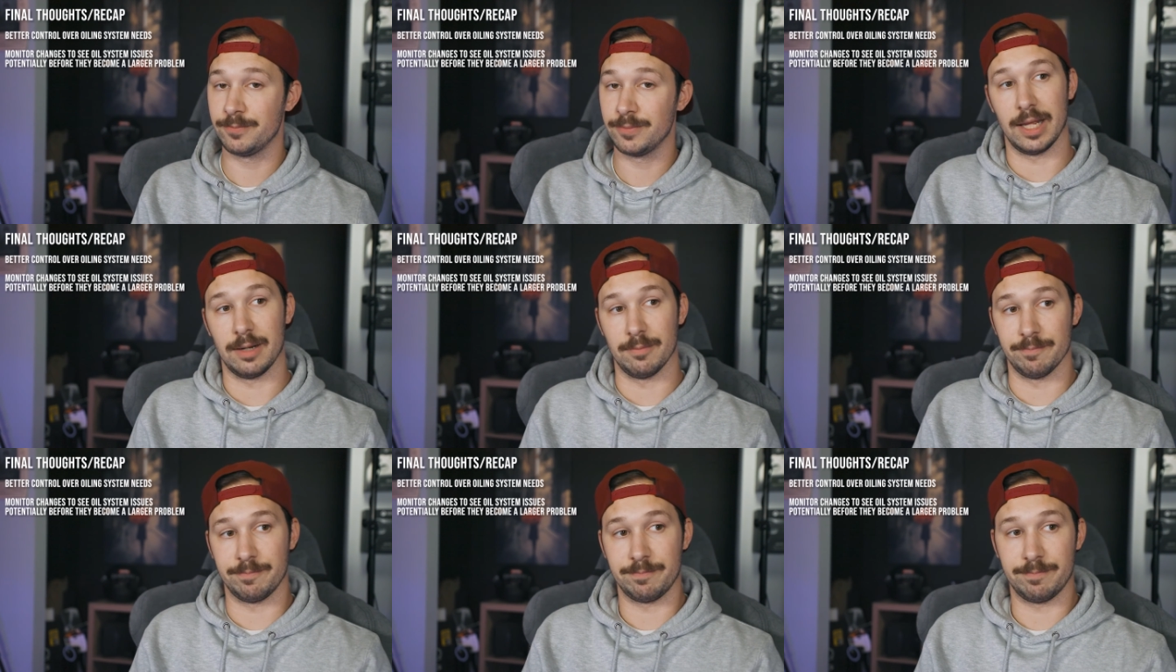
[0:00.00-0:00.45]

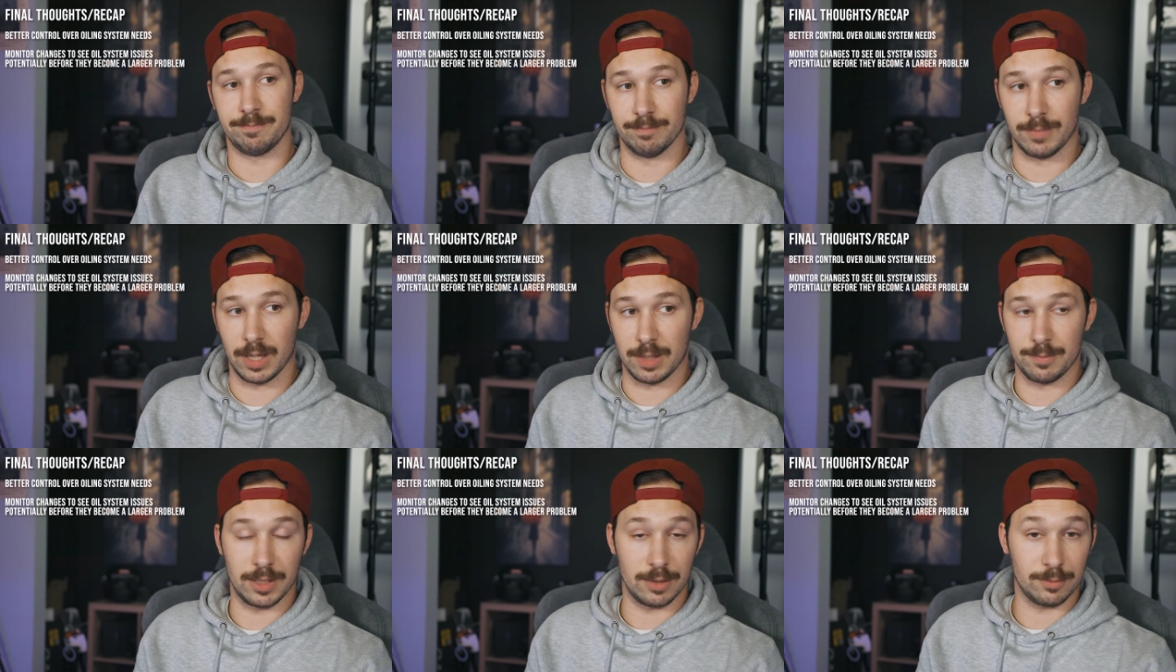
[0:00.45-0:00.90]
and
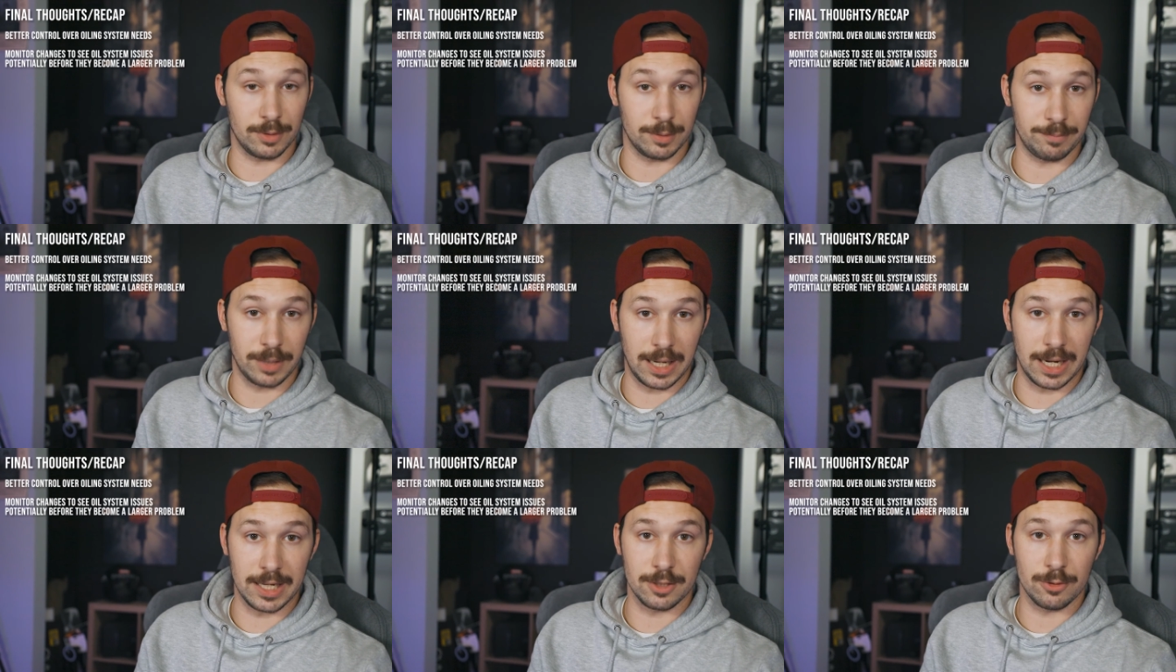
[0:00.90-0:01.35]
might be able
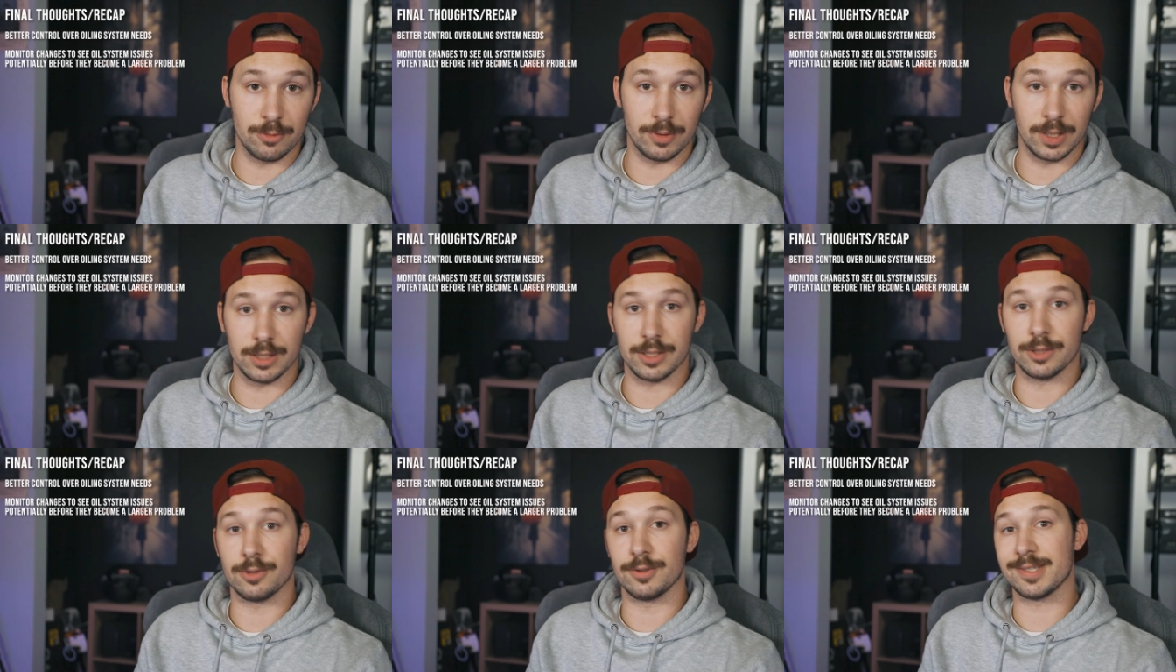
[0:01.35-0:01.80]
to buy you
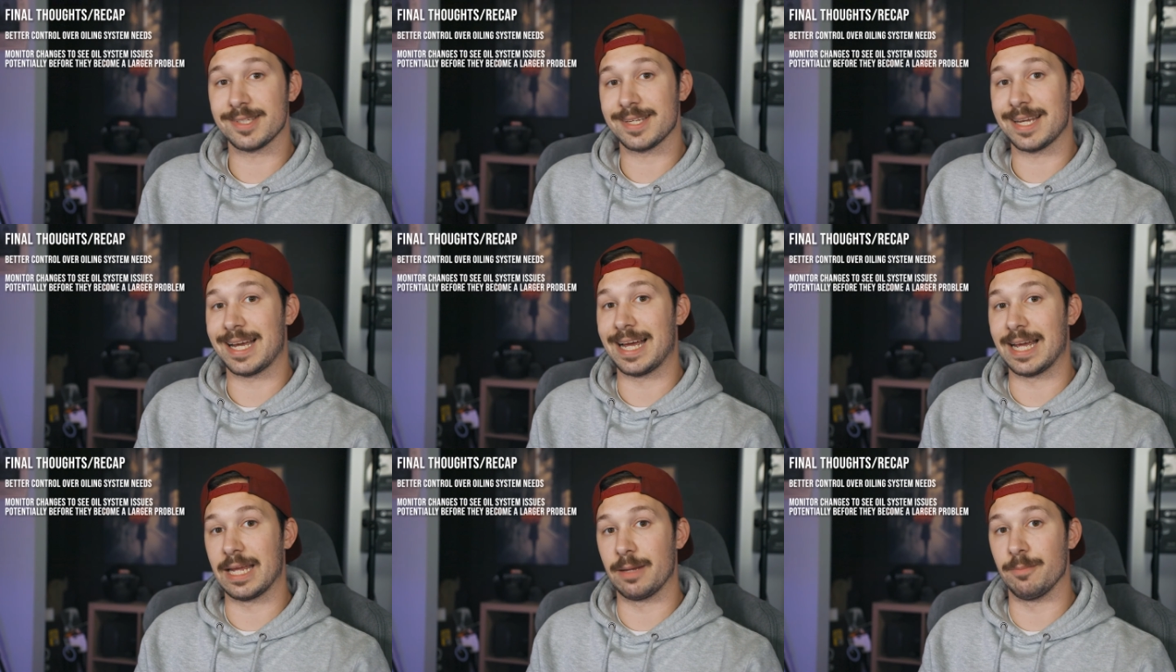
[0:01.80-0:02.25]
a little
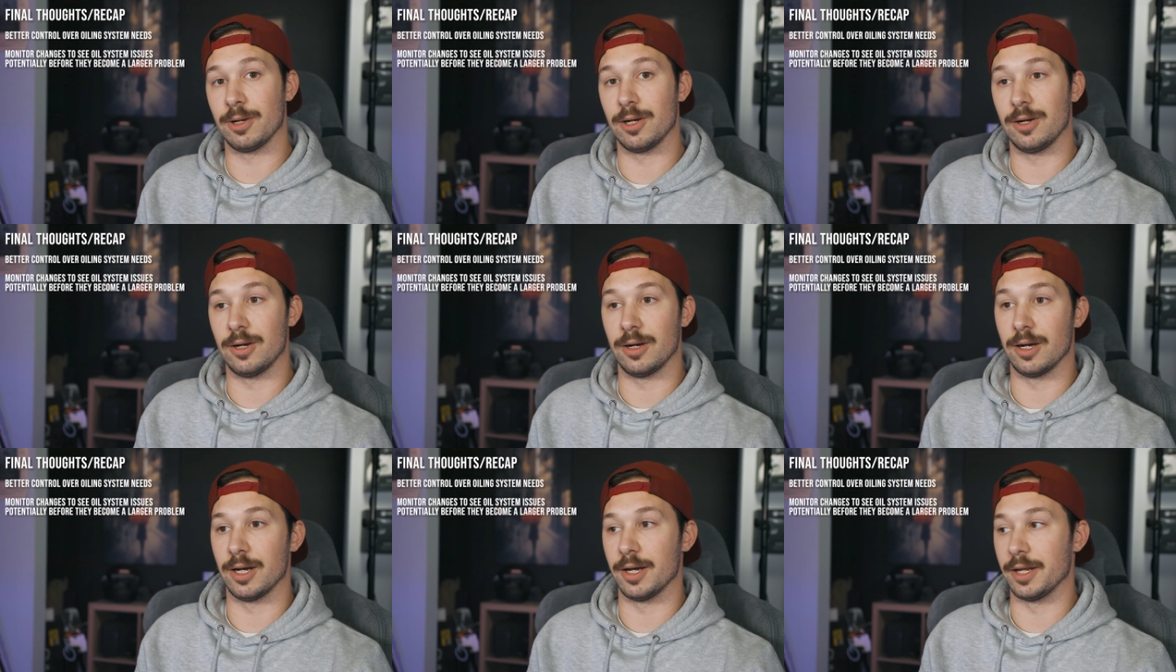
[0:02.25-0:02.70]
time
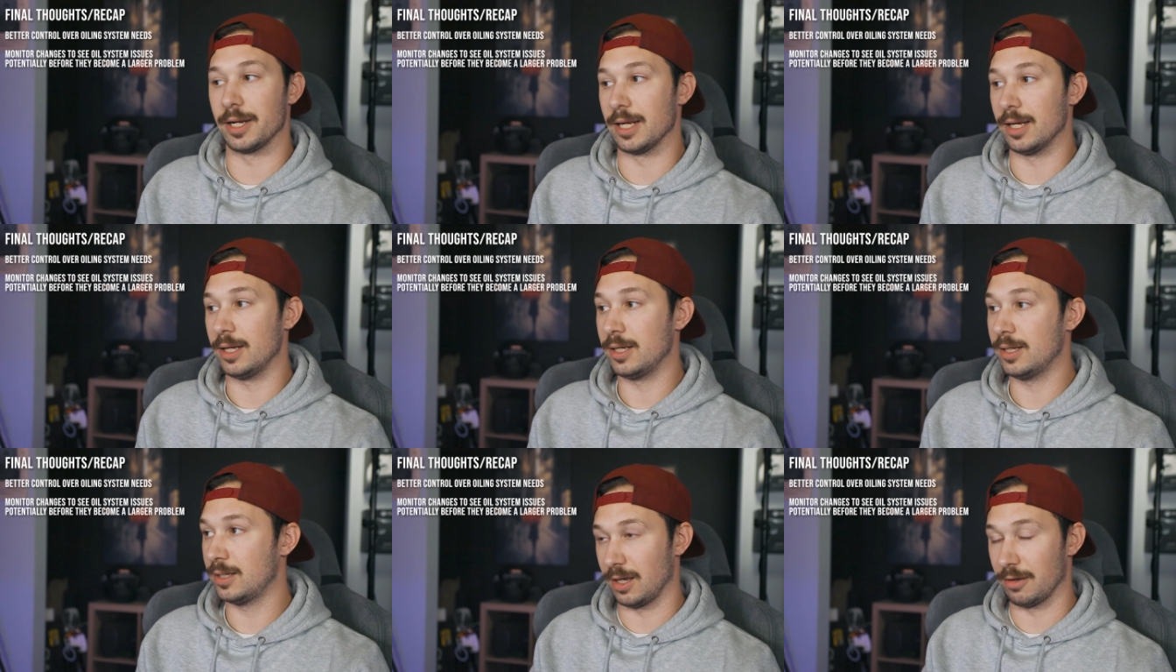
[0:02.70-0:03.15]
on